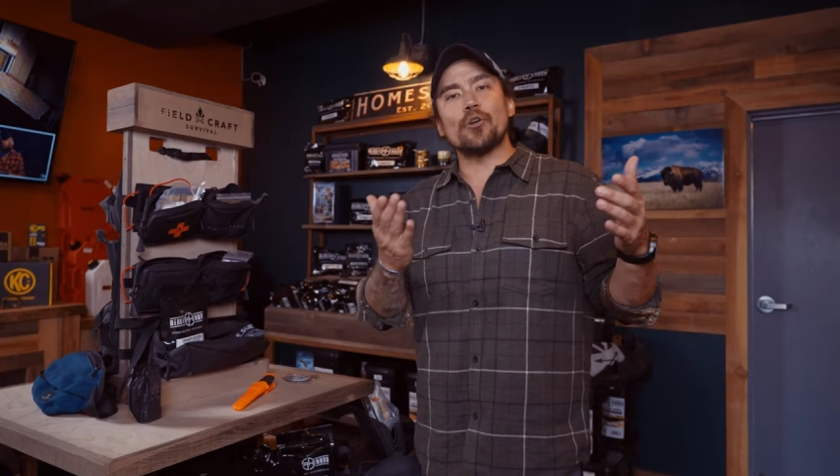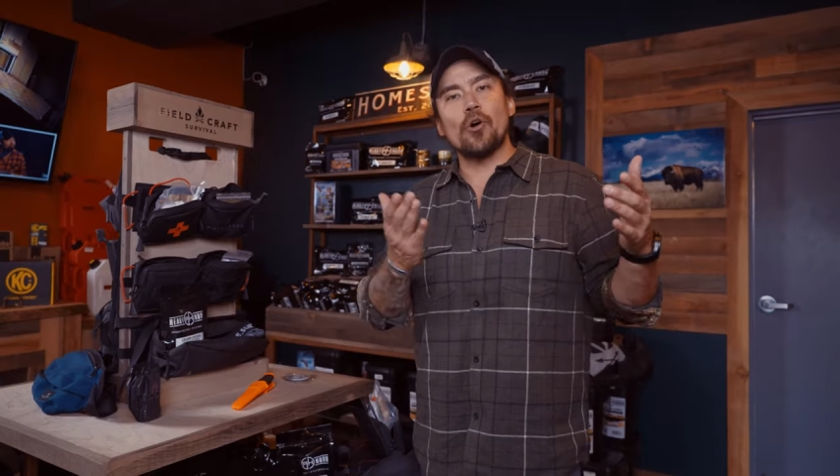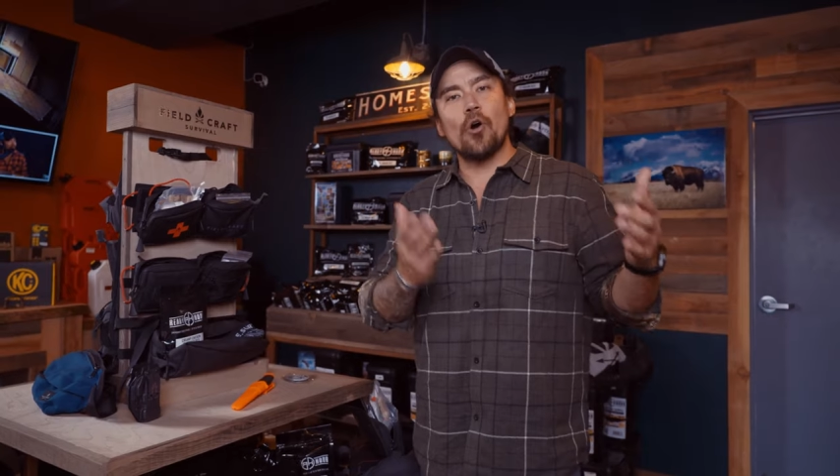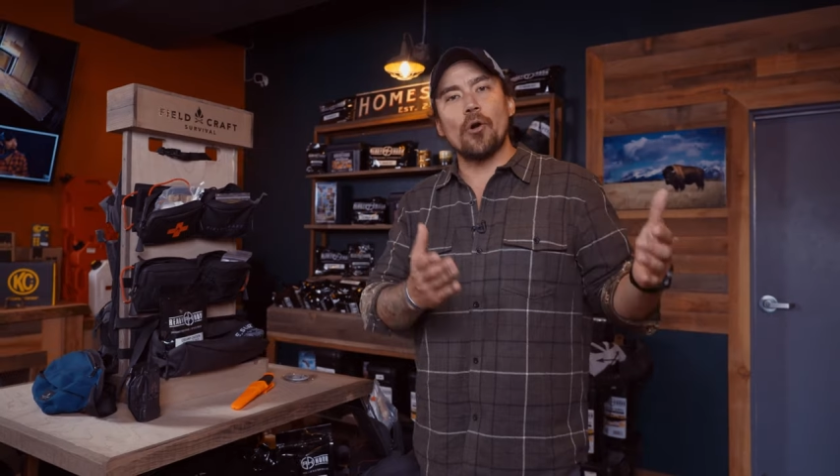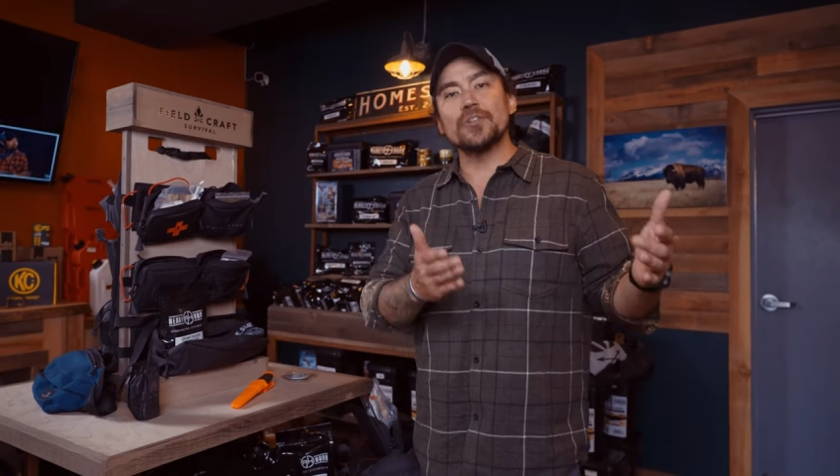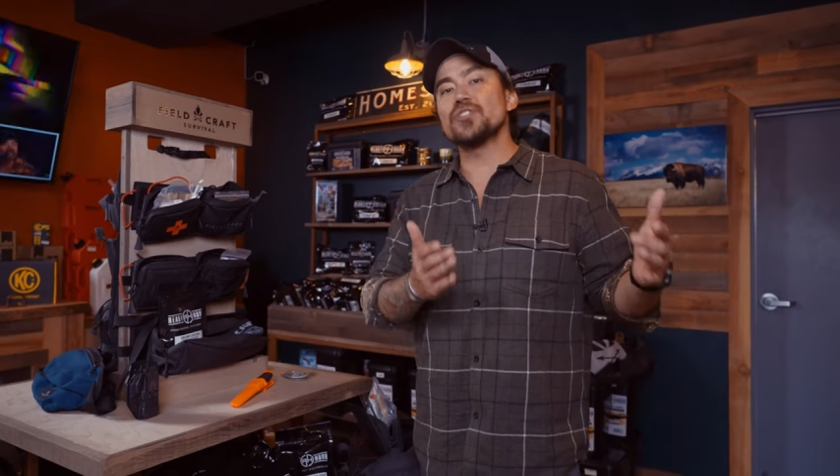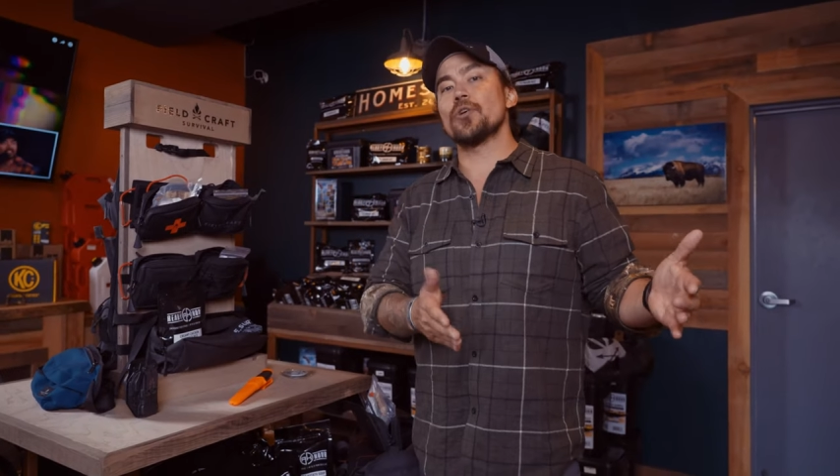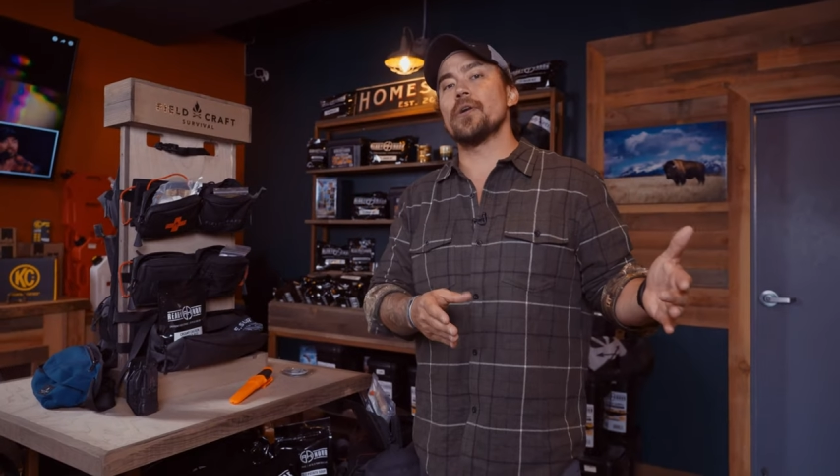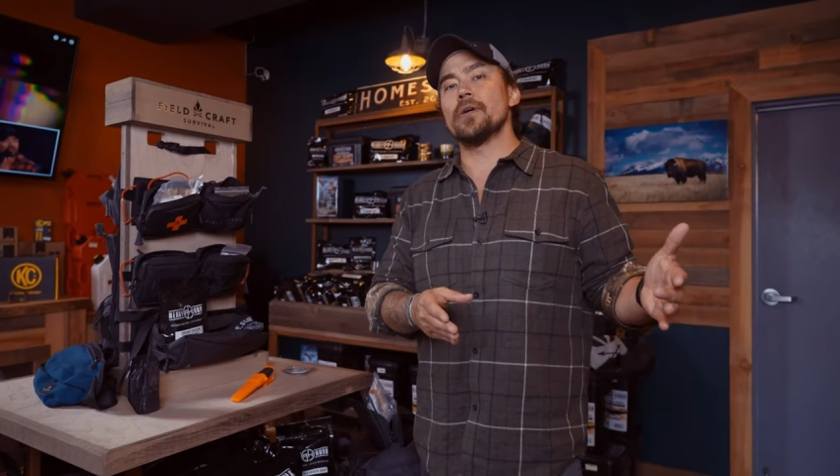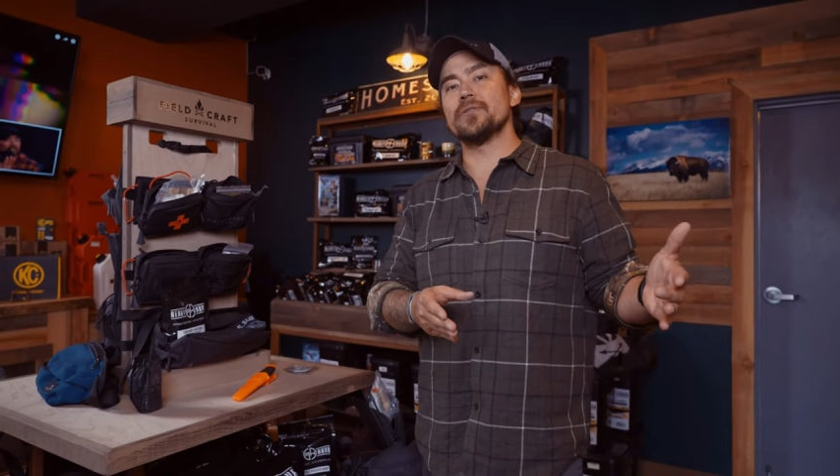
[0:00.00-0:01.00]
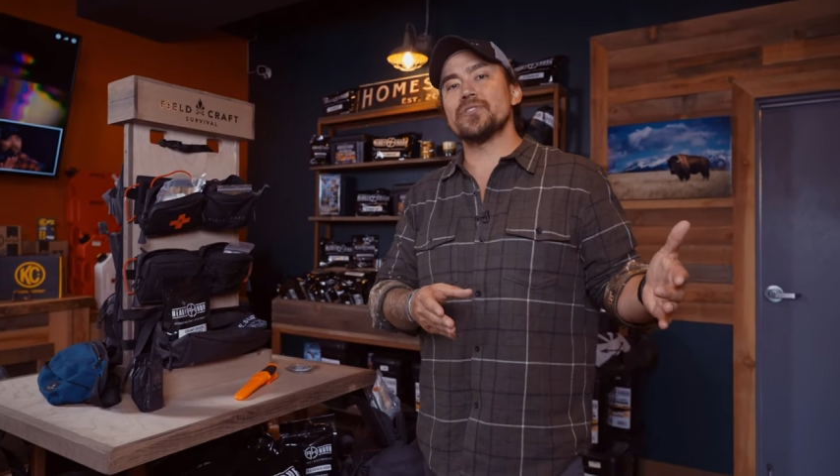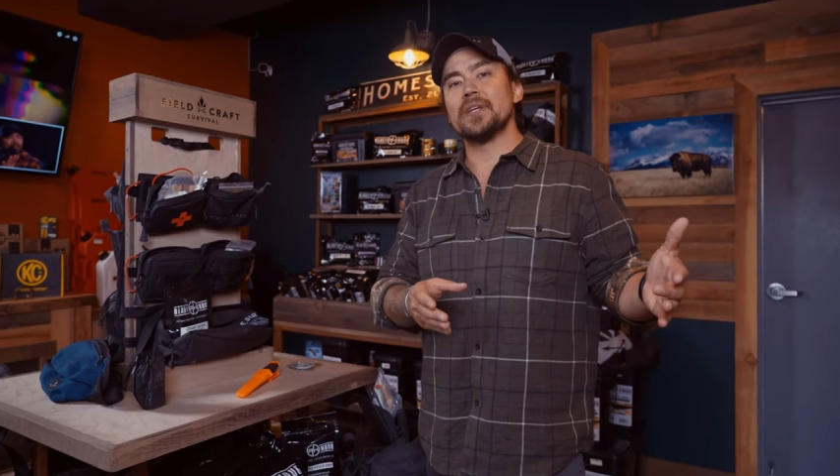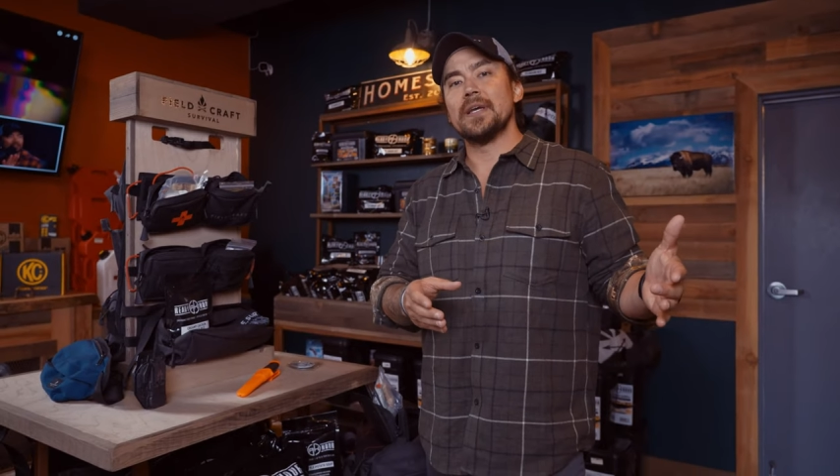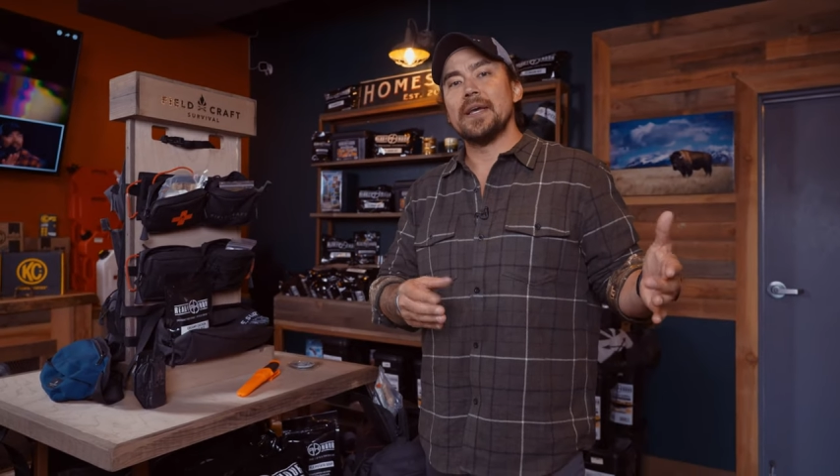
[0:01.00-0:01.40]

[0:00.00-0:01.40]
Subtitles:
your car serves